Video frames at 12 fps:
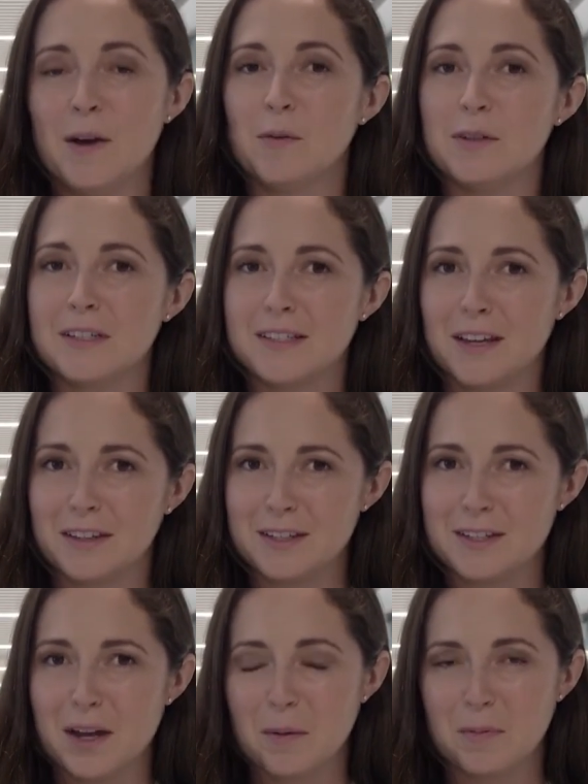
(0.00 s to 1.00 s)
which is on the
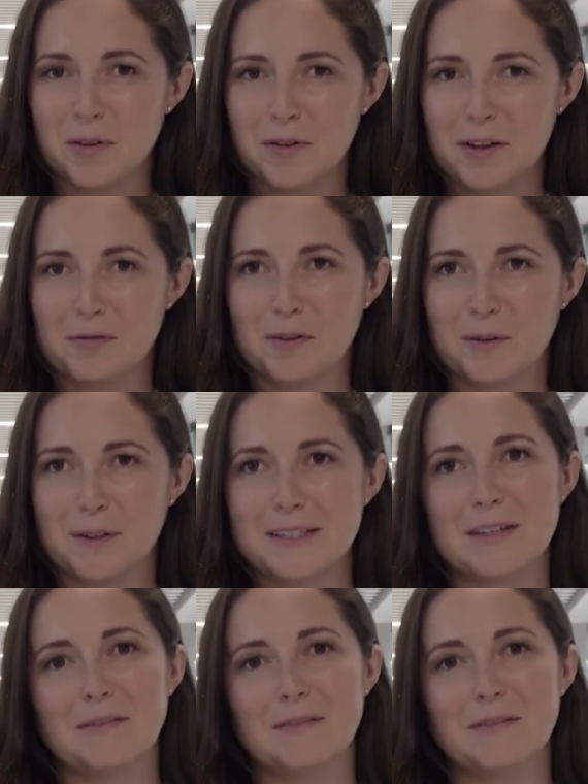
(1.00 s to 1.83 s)
top 3 floors